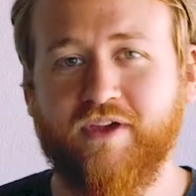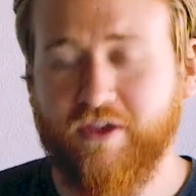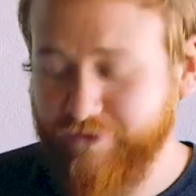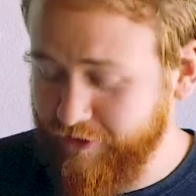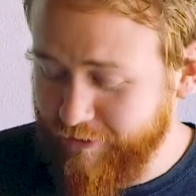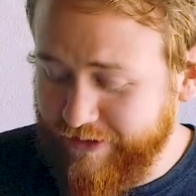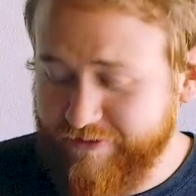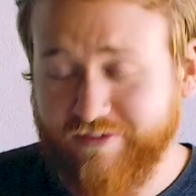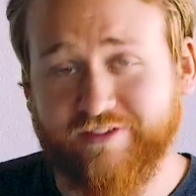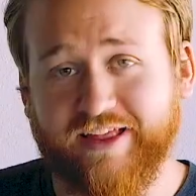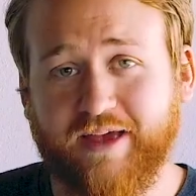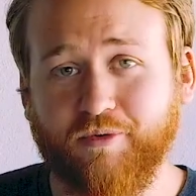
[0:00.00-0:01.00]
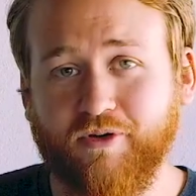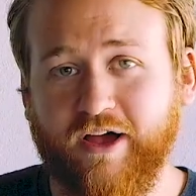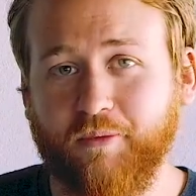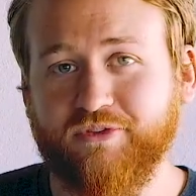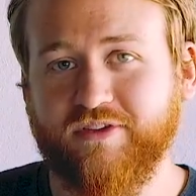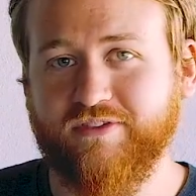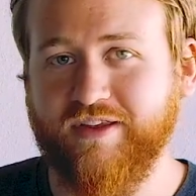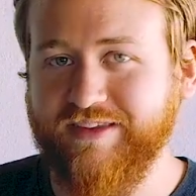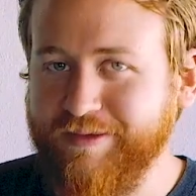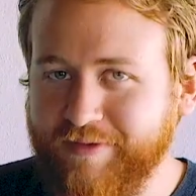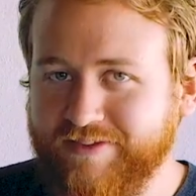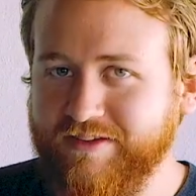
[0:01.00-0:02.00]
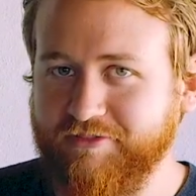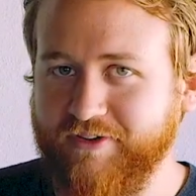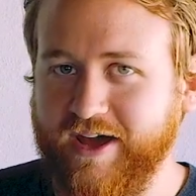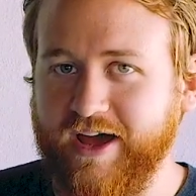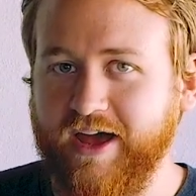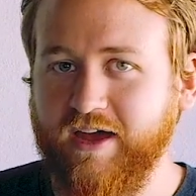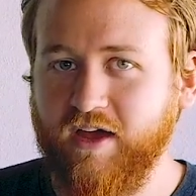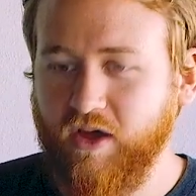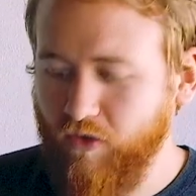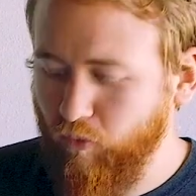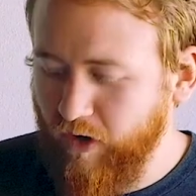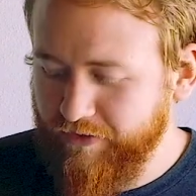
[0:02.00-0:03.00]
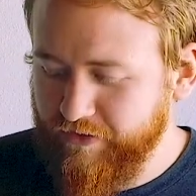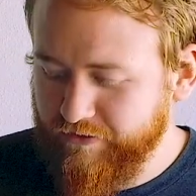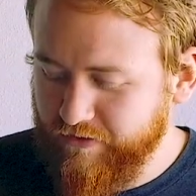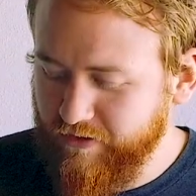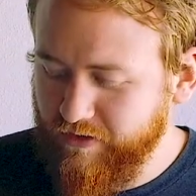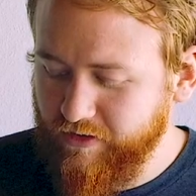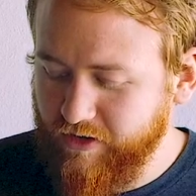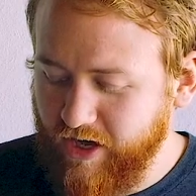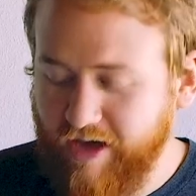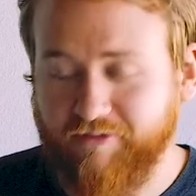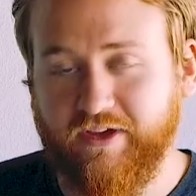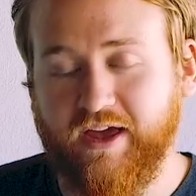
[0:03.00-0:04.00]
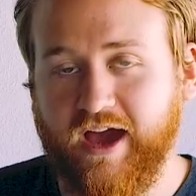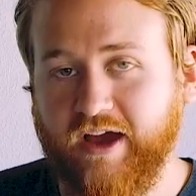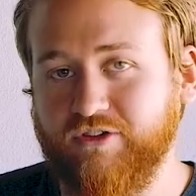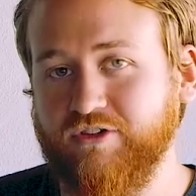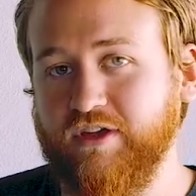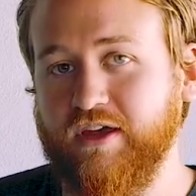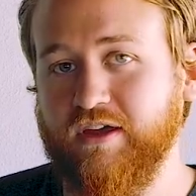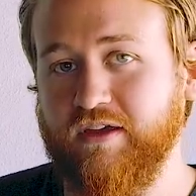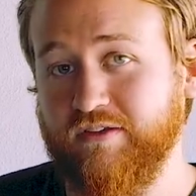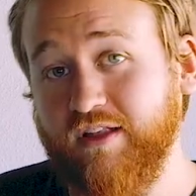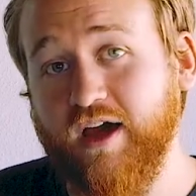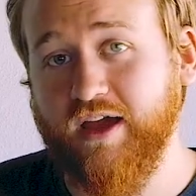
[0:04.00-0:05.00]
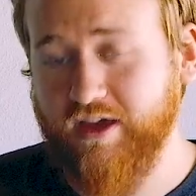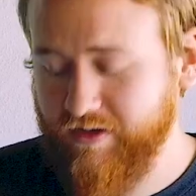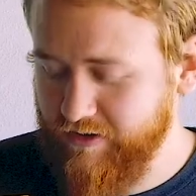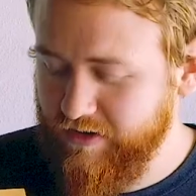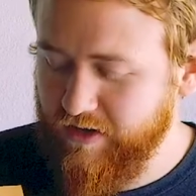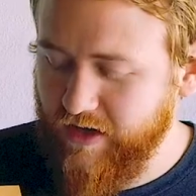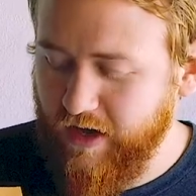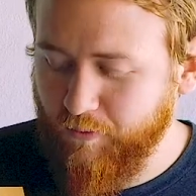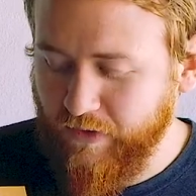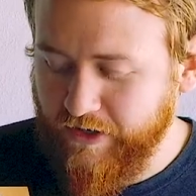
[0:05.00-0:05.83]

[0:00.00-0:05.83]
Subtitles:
So the rest of this label helps us to demystify what this coffee actually is like. We